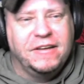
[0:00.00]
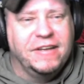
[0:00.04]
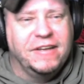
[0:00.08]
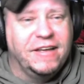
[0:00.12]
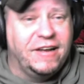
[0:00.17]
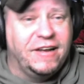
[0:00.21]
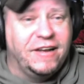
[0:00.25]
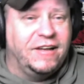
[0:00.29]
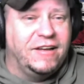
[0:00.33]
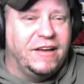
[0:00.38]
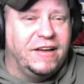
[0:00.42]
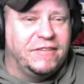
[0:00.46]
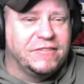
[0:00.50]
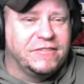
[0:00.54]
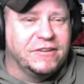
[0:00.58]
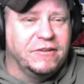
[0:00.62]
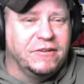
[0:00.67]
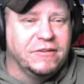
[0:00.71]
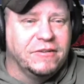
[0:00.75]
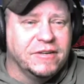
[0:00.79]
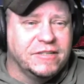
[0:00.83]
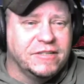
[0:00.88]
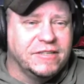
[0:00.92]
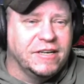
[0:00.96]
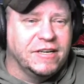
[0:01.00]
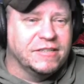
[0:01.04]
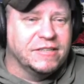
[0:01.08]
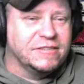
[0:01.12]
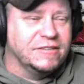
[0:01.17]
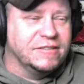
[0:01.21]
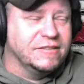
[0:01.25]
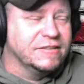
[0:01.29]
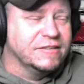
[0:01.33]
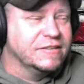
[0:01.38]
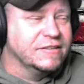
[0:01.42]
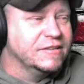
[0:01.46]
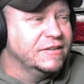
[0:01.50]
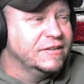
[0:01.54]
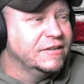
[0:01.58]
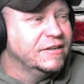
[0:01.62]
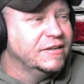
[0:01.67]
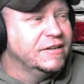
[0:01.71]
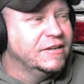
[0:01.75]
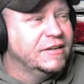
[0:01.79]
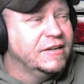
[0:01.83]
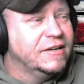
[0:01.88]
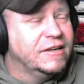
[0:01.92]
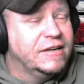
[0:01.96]
I'll have to go get tested.
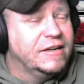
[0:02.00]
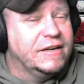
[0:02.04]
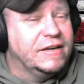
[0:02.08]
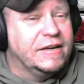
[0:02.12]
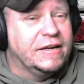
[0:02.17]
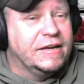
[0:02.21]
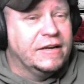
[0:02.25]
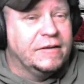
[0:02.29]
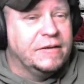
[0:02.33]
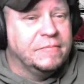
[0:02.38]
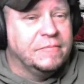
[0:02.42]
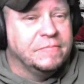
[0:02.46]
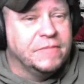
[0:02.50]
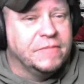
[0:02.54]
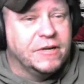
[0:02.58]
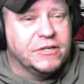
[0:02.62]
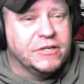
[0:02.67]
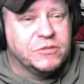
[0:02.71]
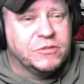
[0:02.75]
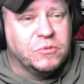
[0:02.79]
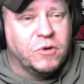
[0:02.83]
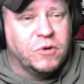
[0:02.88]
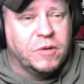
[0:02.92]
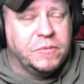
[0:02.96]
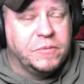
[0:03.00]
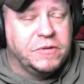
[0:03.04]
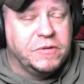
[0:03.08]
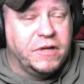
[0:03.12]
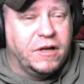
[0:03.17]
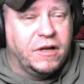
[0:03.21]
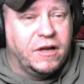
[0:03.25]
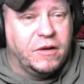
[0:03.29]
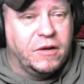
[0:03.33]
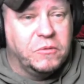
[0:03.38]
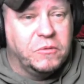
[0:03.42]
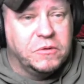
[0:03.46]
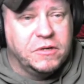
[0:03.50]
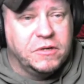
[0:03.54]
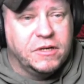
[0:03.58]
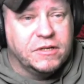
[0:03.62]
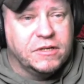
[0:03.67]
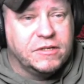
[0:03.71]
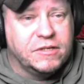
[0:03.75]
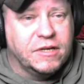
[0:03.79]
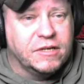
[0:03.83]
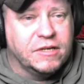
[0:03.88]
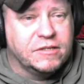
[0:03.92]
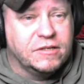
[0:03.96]
I swore up and down I wouldn't
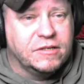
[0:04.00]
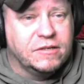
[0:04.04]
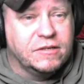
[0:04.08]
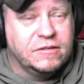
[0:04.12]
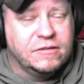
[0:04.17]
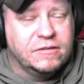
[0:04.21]
get tested,